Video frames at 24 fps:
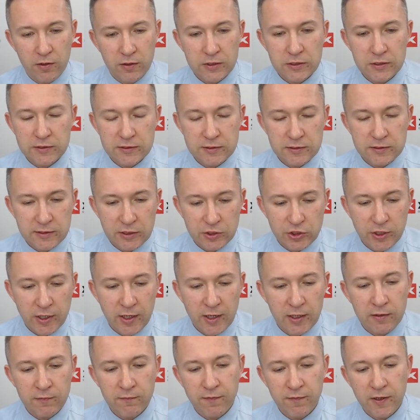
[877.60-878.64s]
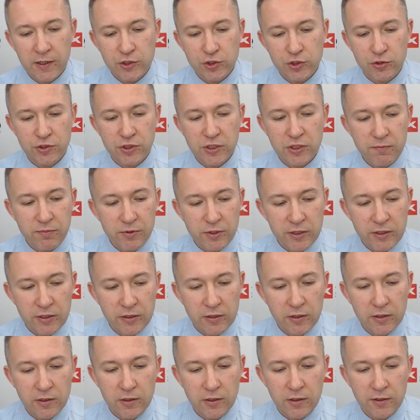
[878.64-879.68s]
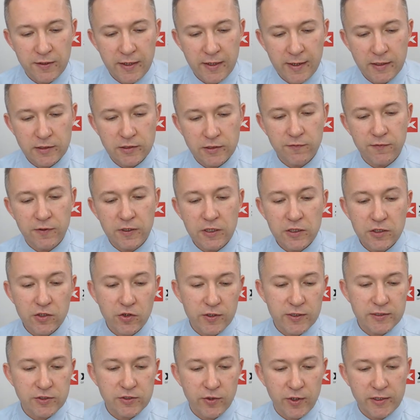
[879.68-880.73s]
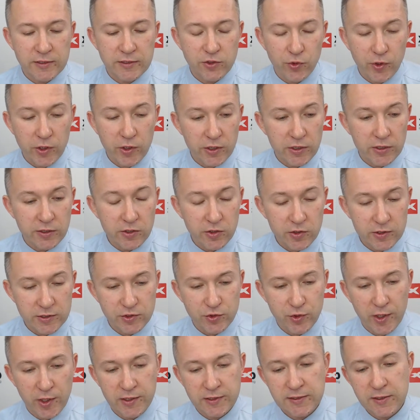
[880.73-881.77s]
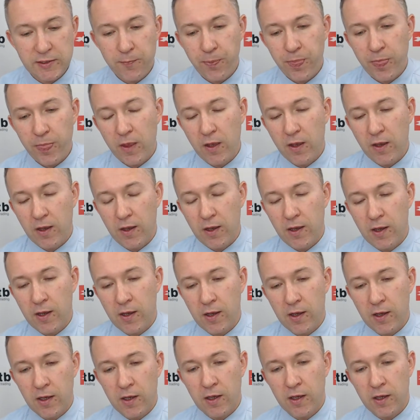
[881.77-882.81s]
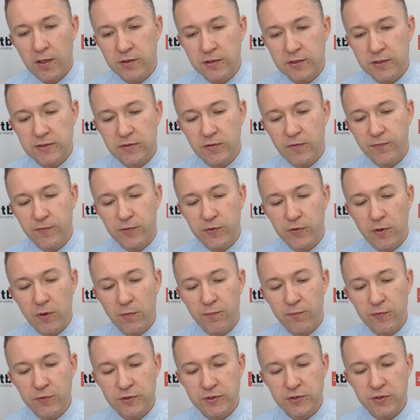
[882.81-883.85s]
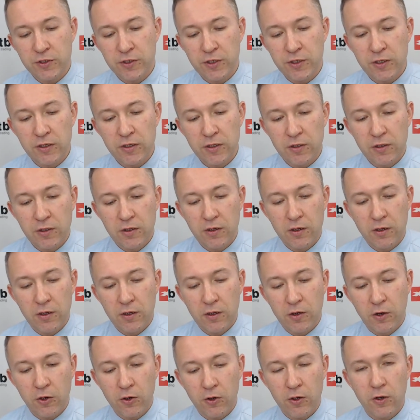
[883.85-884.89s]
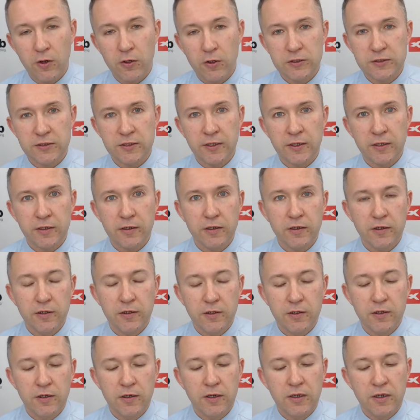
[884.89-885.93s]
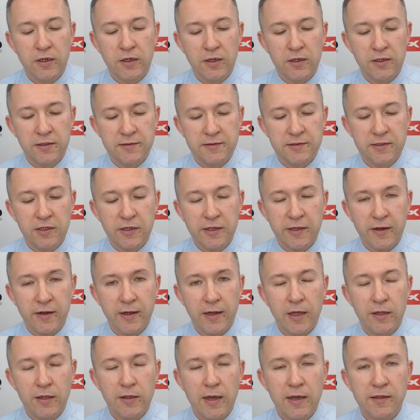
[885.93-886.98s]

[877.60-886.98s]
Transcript: such a high inflation, deeply negative interest rates, real interest rates, this is obviously all hurting the lira.